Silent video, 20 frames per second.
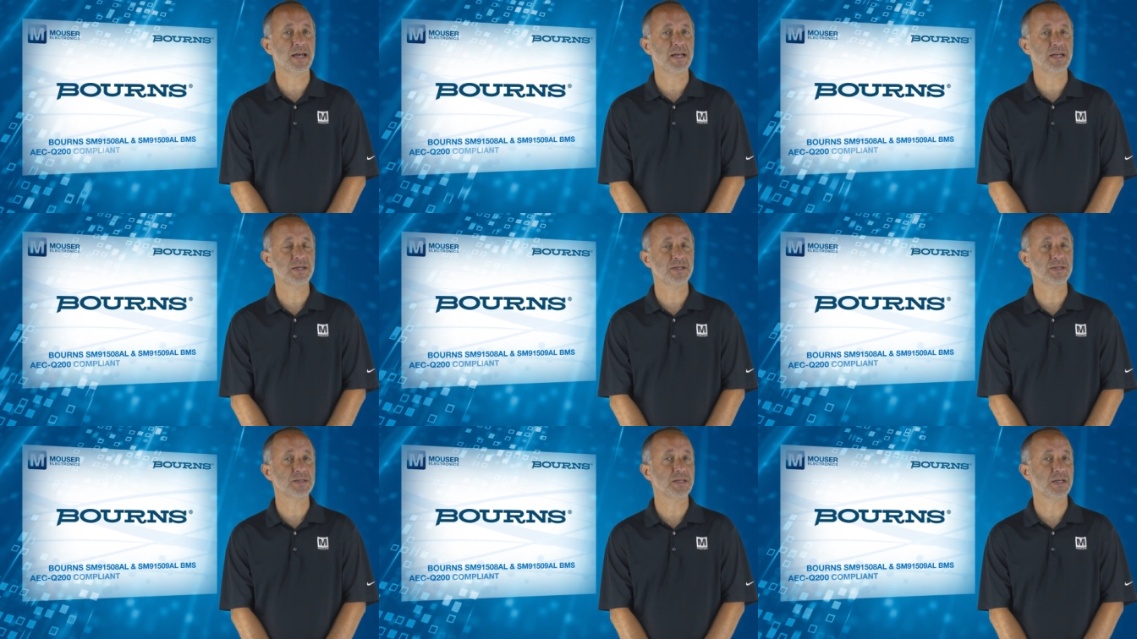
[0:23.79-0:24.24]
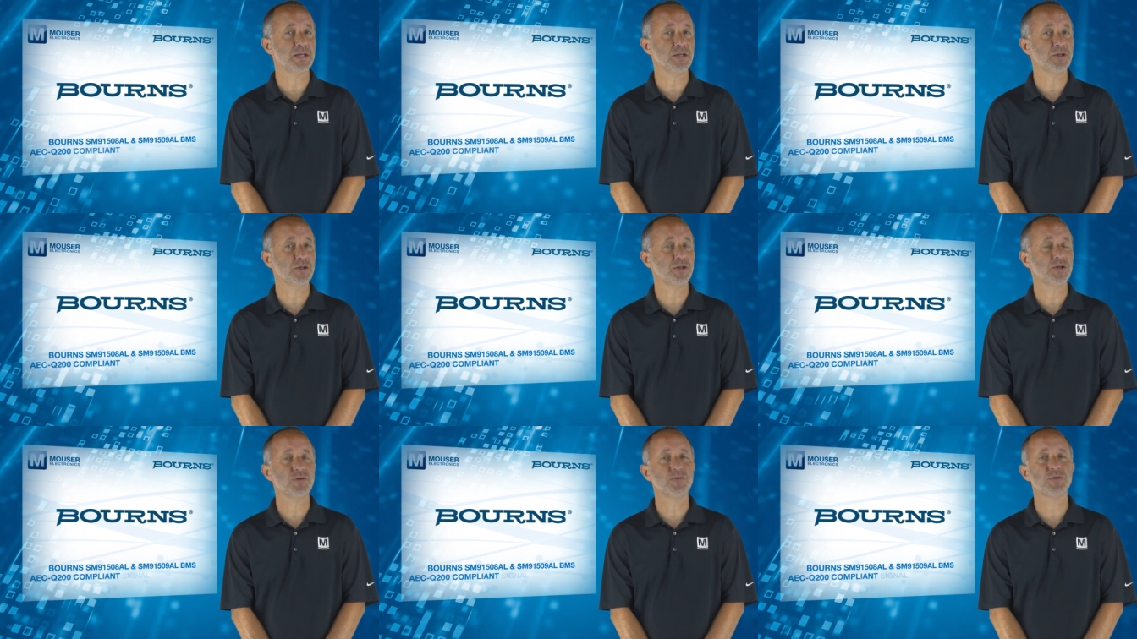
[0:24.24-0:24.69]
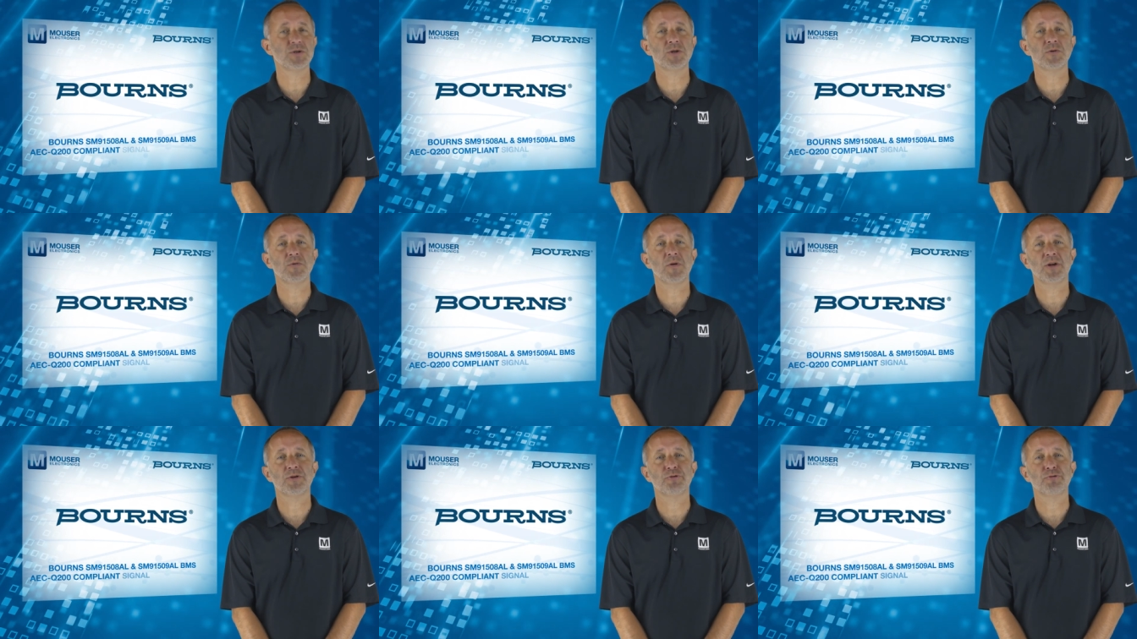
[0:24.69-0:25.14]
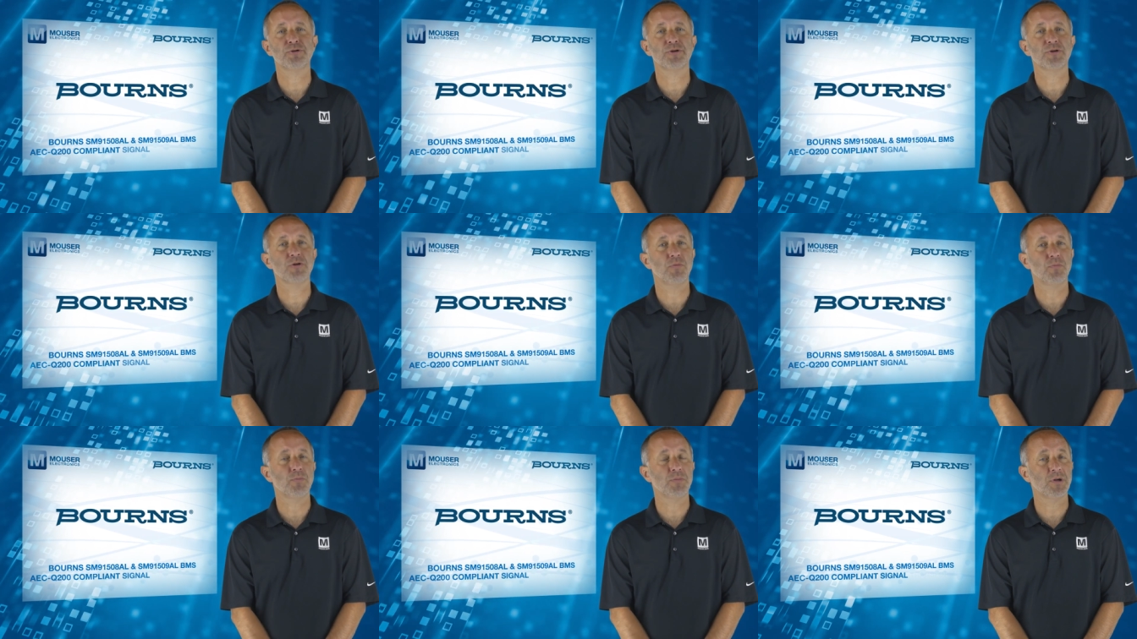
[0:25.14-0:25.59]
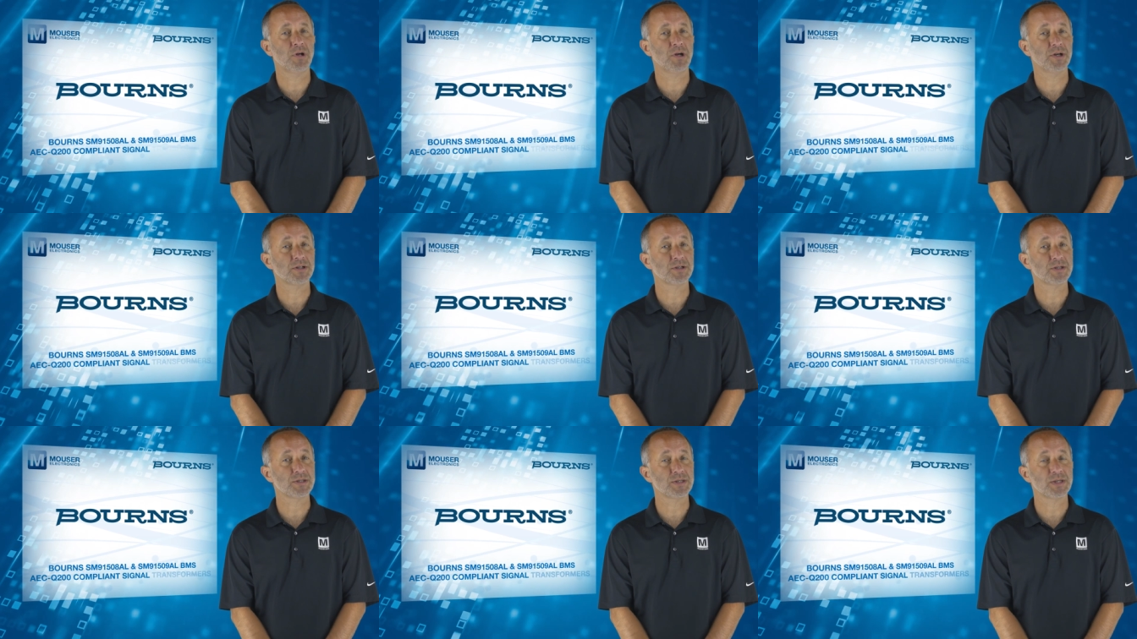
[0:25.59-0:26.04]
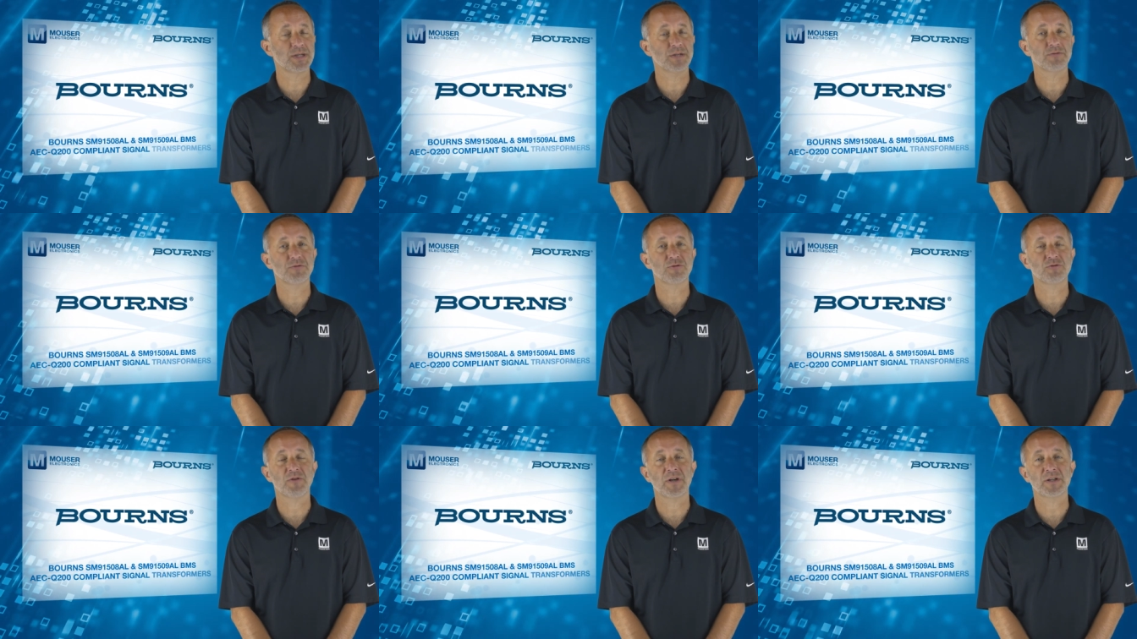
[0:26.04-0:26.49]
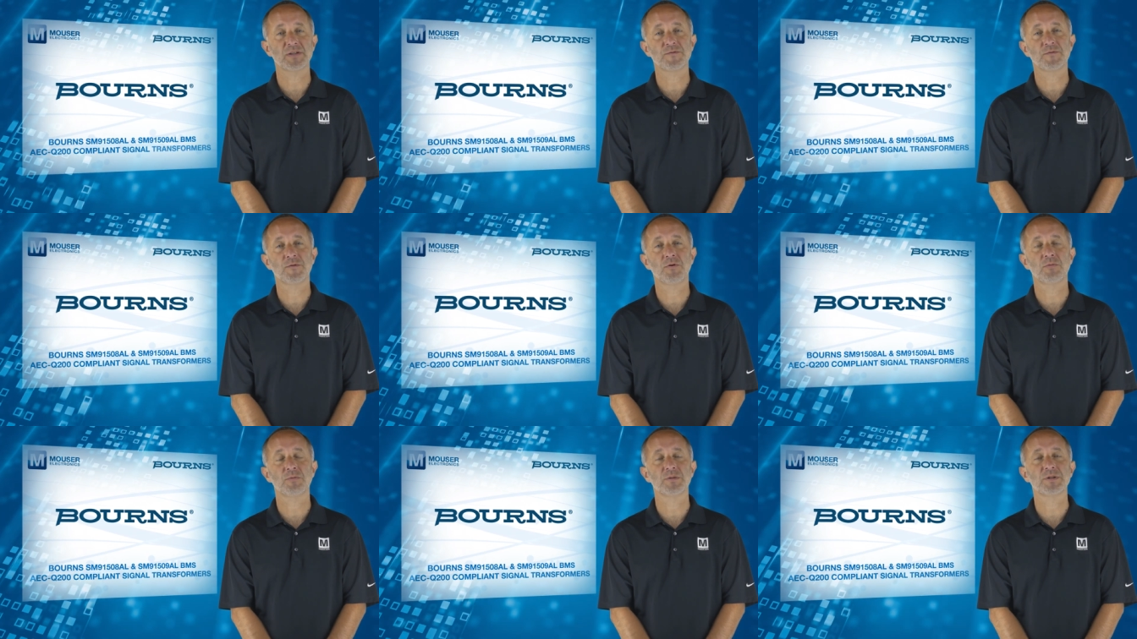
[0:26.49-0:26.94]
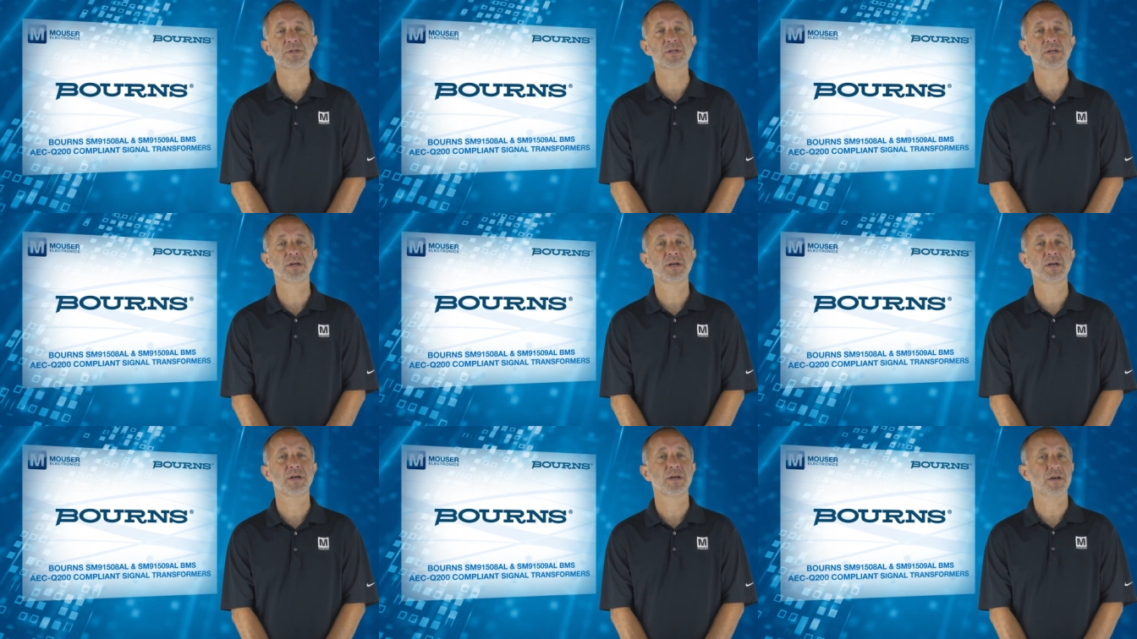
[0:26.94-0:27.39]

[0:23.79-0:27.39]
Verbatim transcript: AEC-Q200 compliant signal transformers,